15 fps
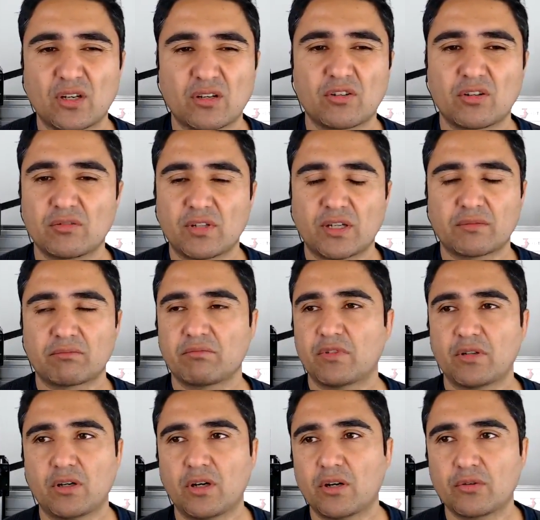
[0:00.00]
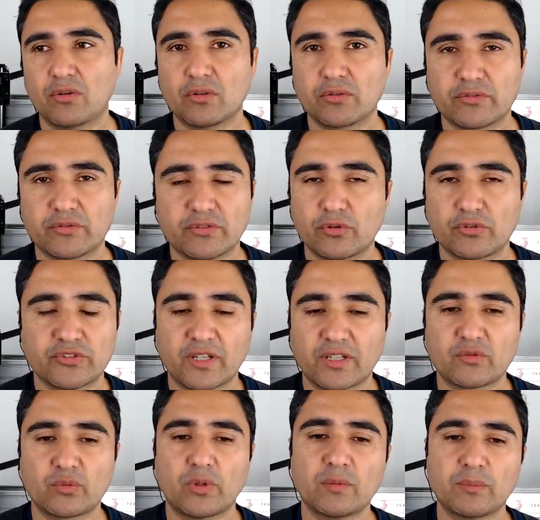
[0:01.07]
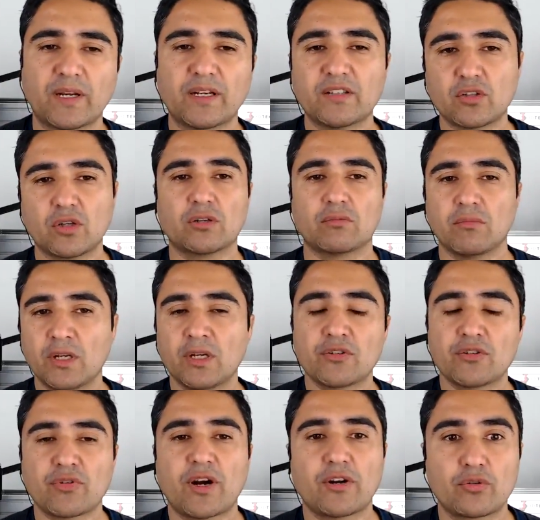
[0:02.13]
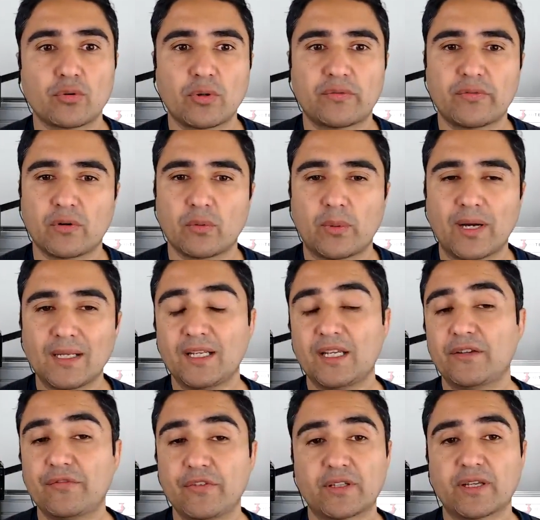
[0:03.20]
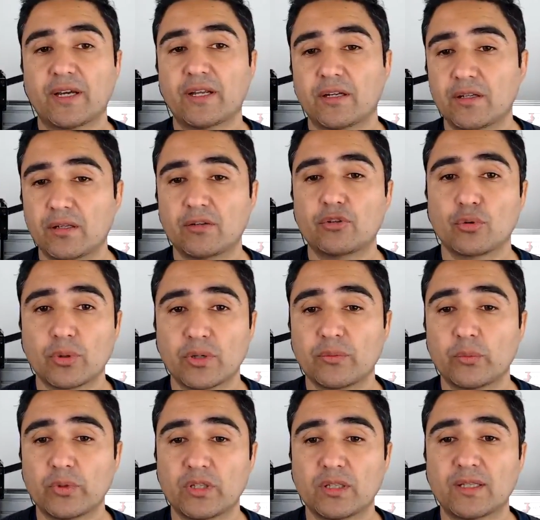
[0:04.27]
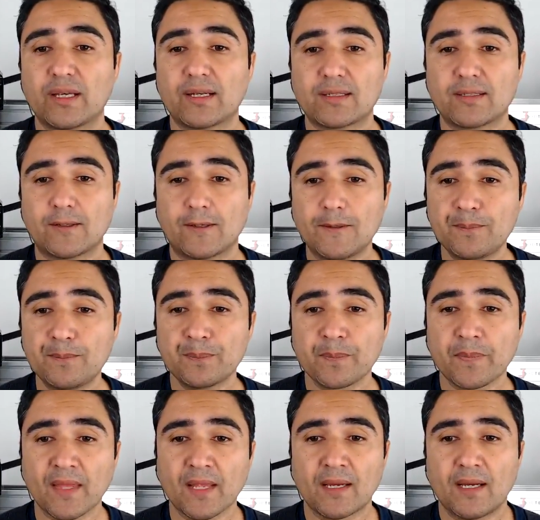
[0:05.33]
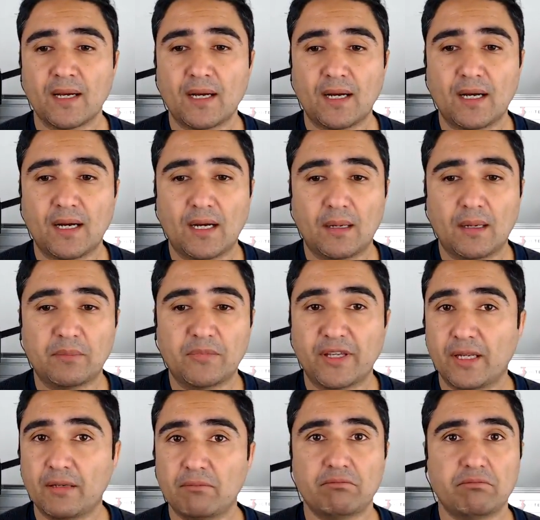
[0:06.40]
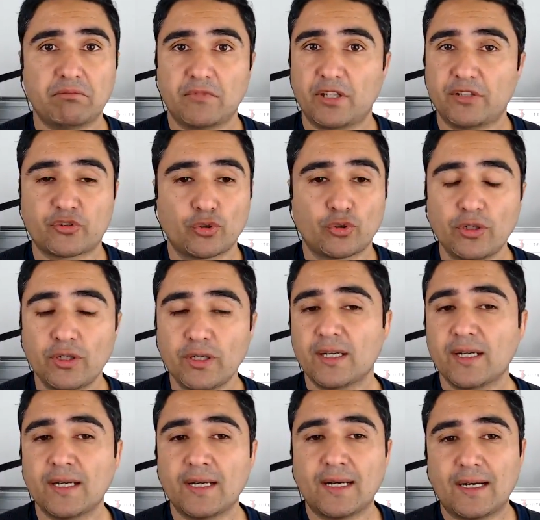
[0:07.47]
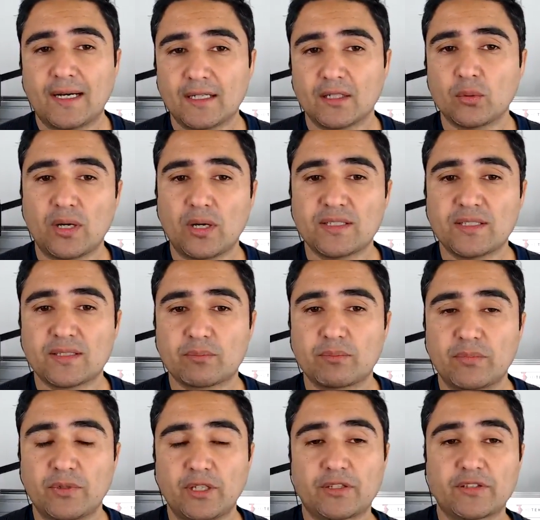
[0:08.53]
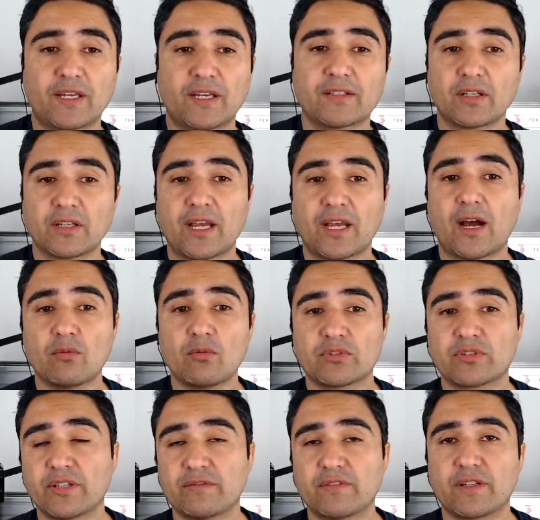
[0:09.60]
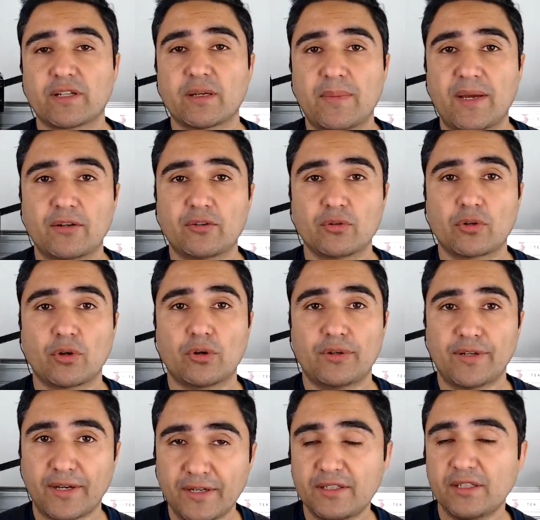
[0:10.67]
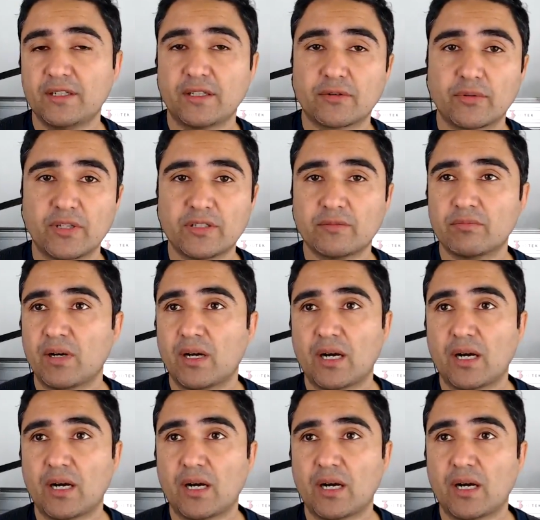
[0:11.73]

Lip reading: I don't know how those settings work, but it's going to try to do it for a while. If it can do it within that time, then it's good. Otherwise, it says, okay, I was given a command to go 90 degrees.